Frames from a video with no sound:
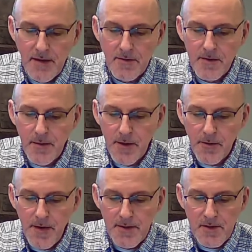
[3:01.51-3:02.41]
some other
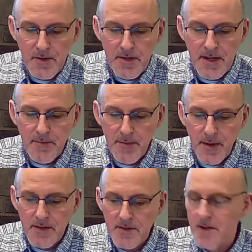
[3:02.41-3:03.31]
things that are taking
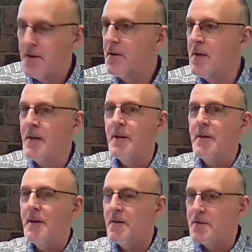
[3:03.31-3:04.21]
place there.
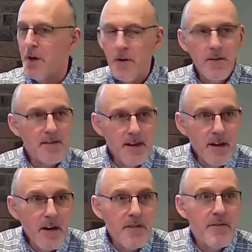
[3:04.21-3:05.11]
And there's all these
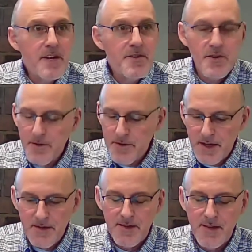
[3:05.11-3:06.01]
little adventures, I
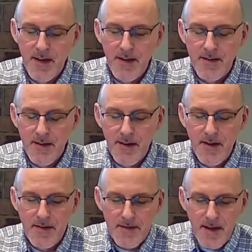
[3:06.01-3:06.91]
should say,
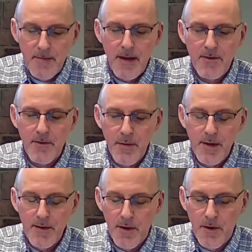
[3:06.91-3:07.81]
as they make their
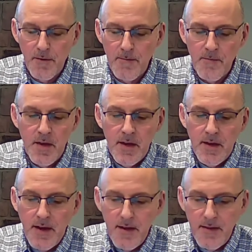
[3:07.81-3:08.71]
way along.
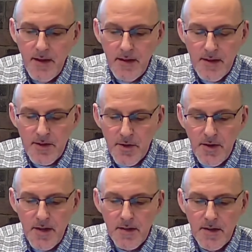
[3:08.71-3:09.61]
And then as they're
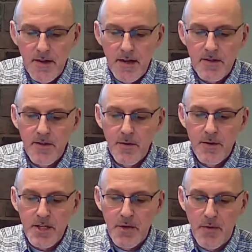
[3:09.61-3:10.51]
in Kadesh, there
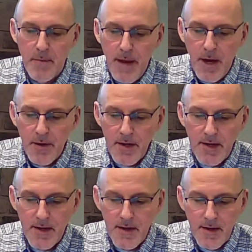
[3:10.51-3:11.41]
is a
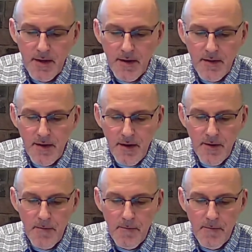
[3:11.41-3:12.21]
rebellion there.